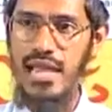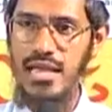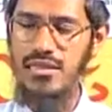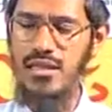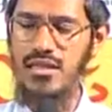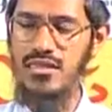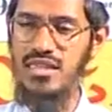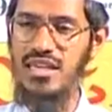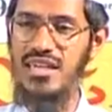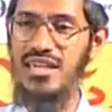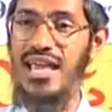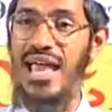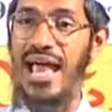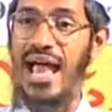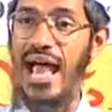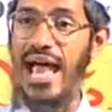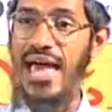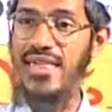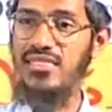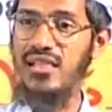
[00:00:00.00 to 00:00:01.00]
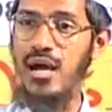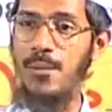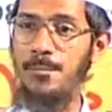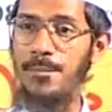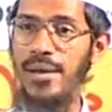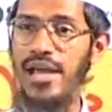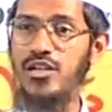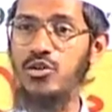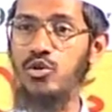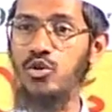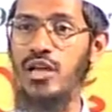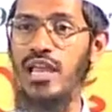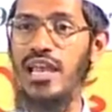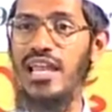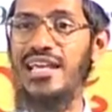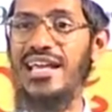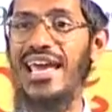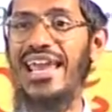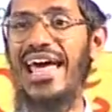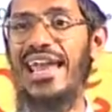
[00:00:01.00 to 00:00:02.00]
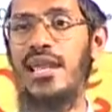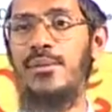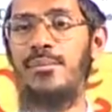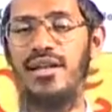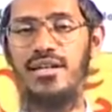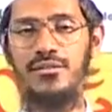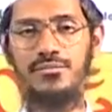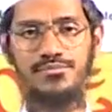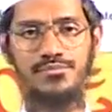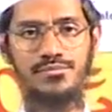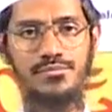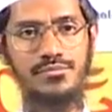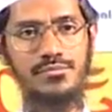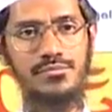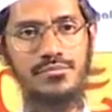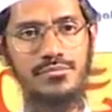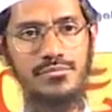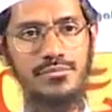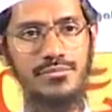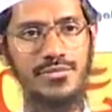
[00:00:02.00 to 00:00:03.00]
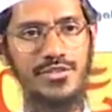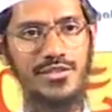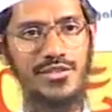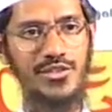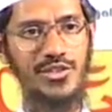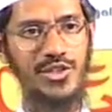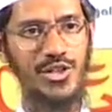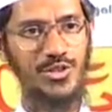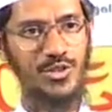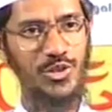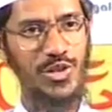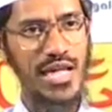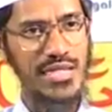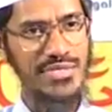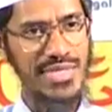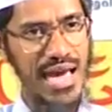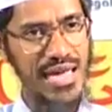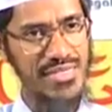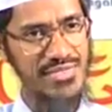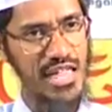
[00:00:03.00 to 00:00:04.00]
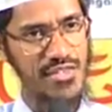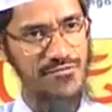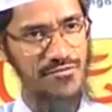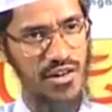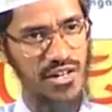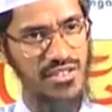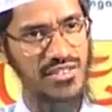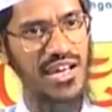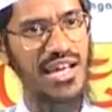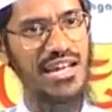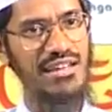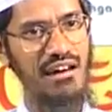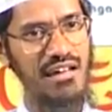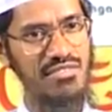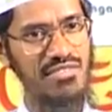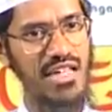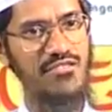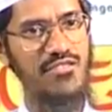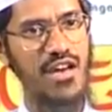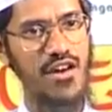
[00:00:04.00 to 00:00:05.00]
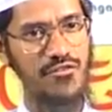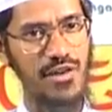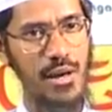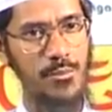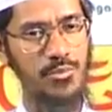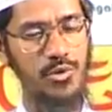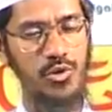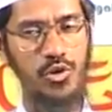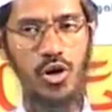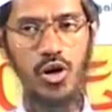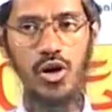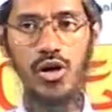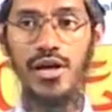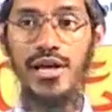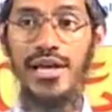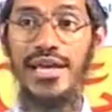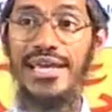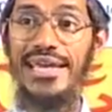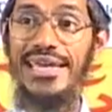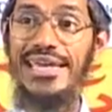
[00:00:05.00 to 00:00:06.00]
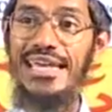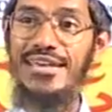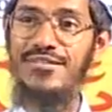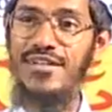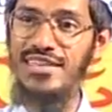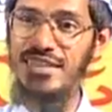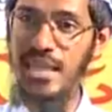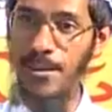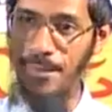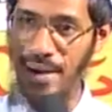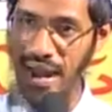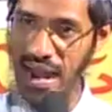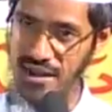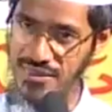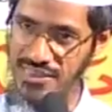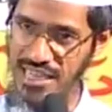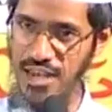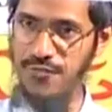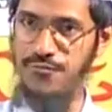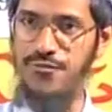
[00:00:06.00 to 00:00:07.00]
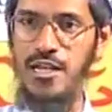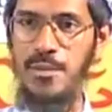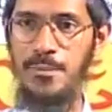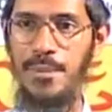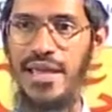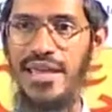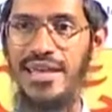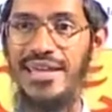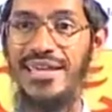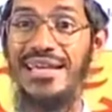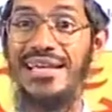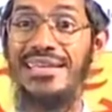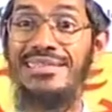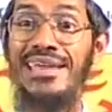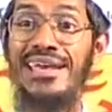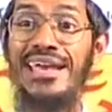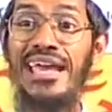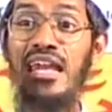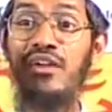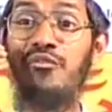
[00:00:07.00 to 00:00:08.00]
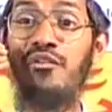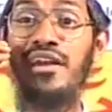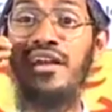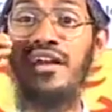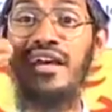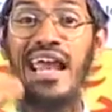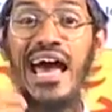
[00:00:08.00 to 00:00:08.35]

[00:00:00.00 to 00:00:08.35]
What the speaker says: is less a sin as compared to killing an animal. Today science has further advanced and we have come to know even the plants can feel pain. They can even